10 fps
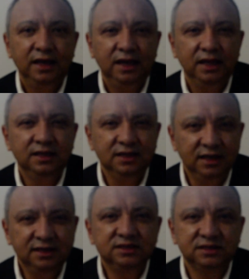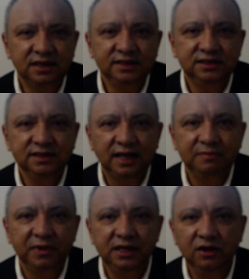it needs stressing that
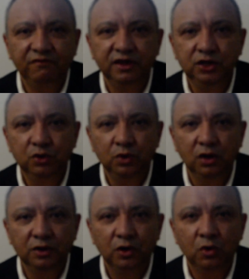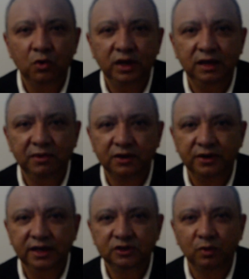many of the Huguenot
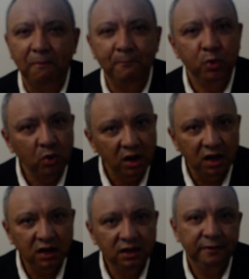immigrants were poor,